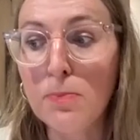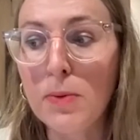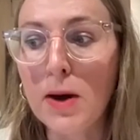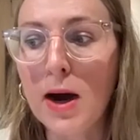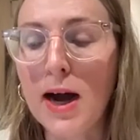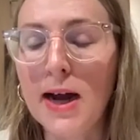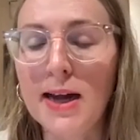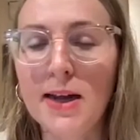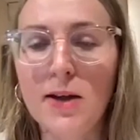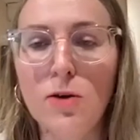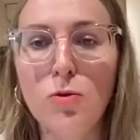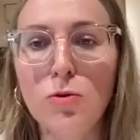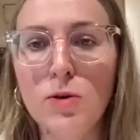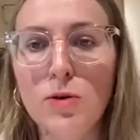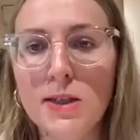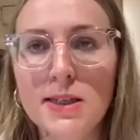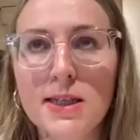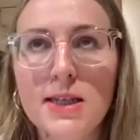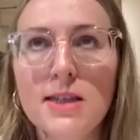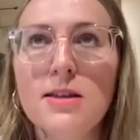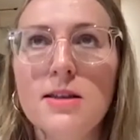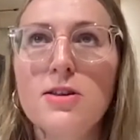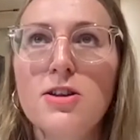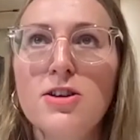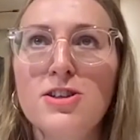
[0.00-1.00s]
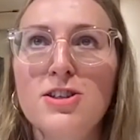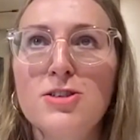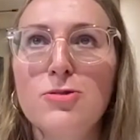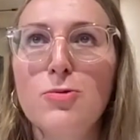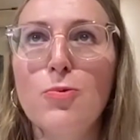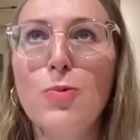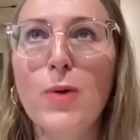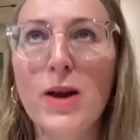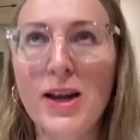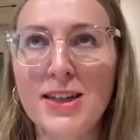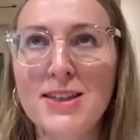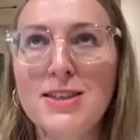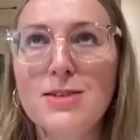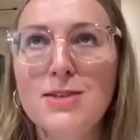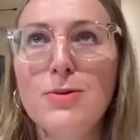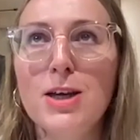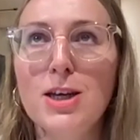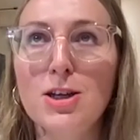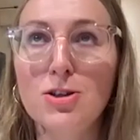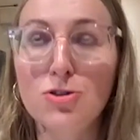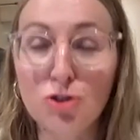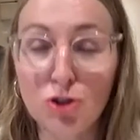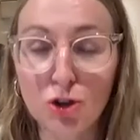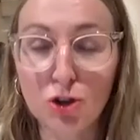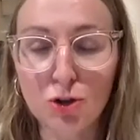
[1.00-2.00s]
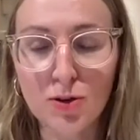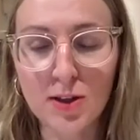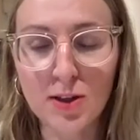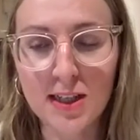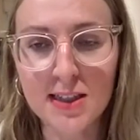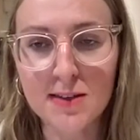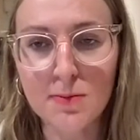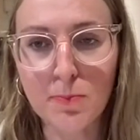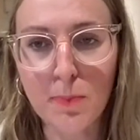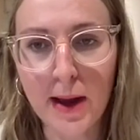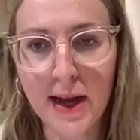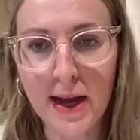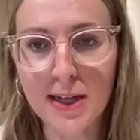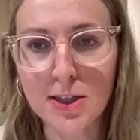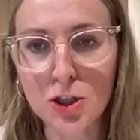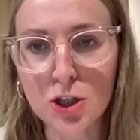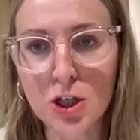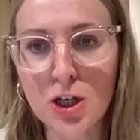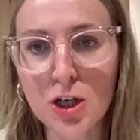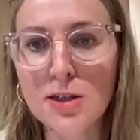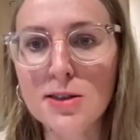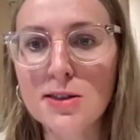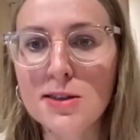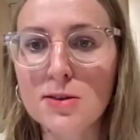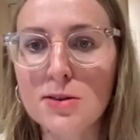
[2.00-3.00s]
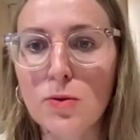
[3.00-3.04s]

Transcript: But I always think that there's ways that we can do things better.